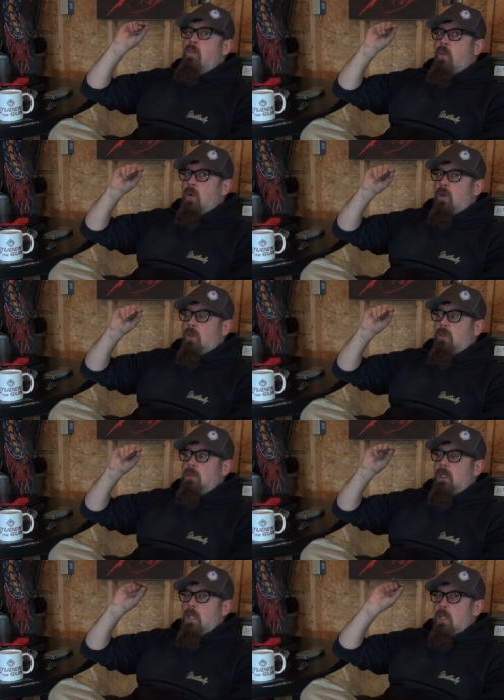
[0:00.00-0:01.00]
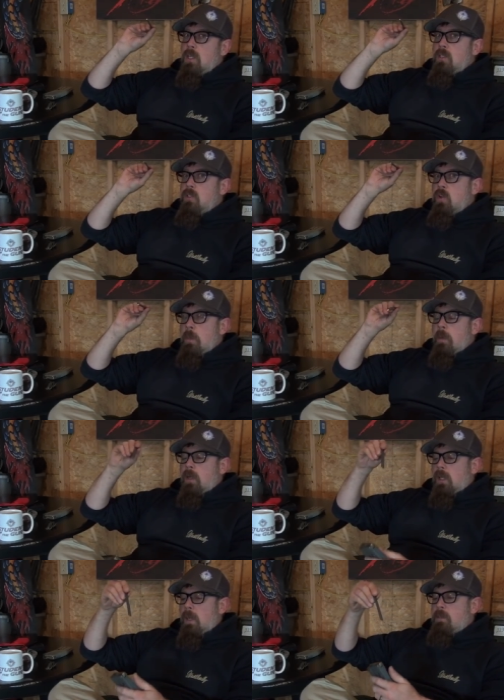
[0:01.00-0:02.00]
full
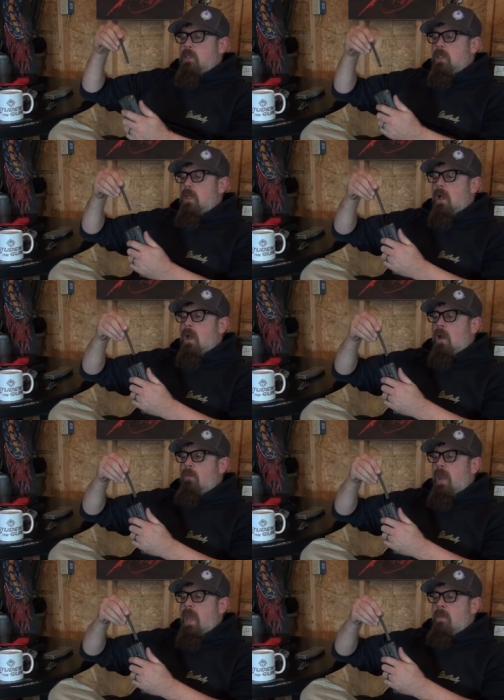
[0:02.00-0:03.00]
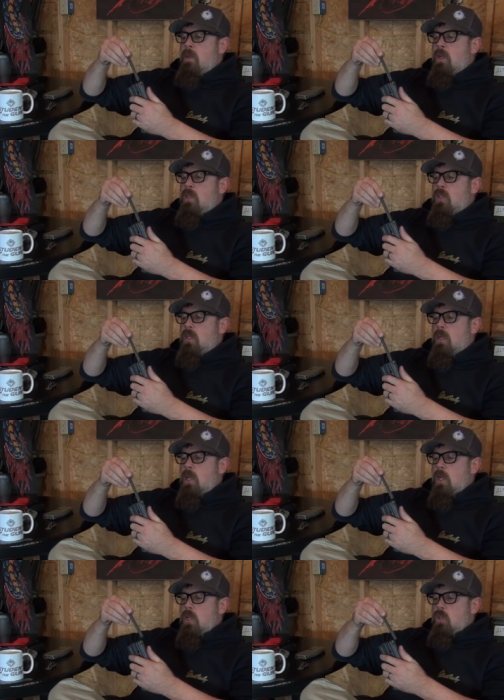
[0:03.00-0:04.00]
stripper clips of
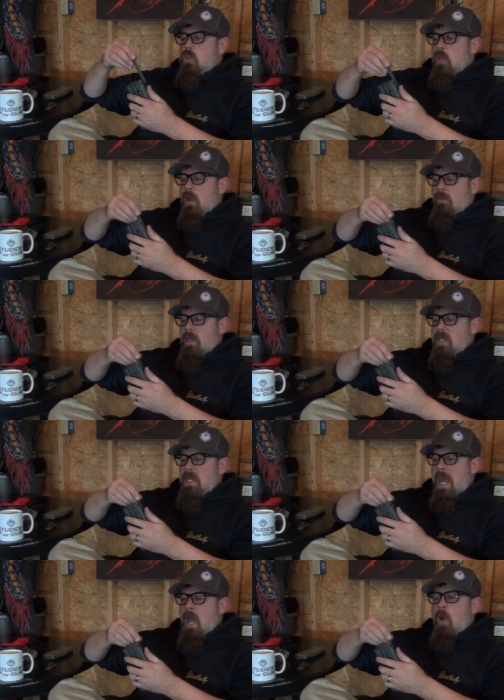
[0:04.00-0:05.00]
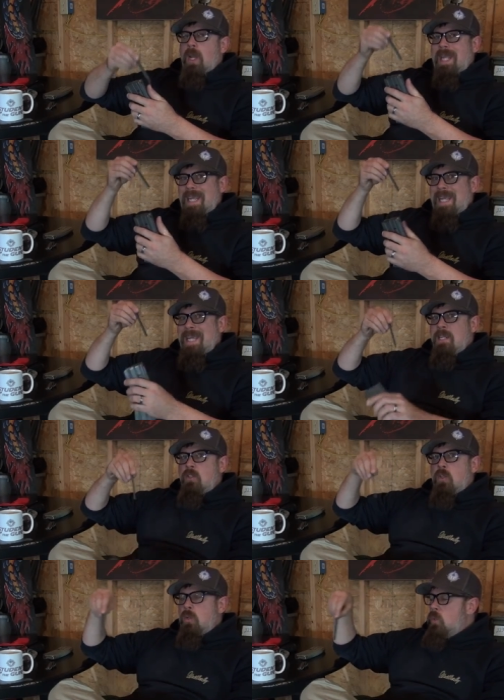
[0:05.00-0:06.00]
ammunition shoved down
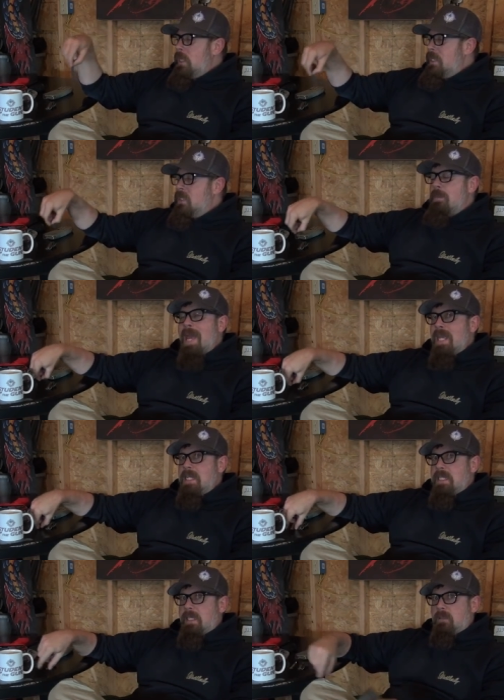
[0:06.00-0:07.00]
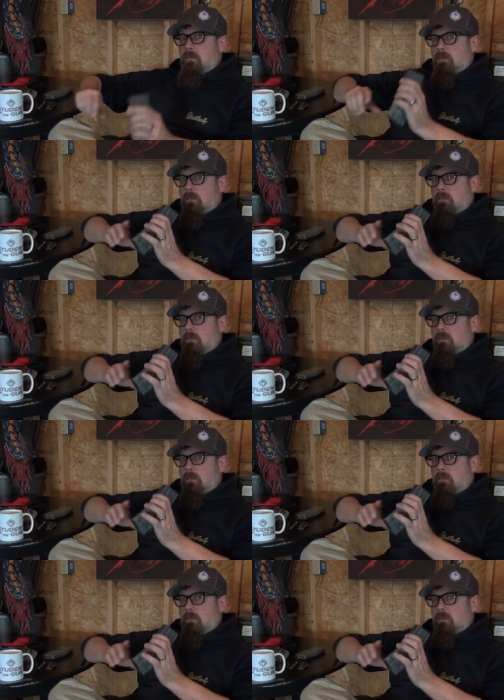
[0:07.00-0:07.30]
into his magazine.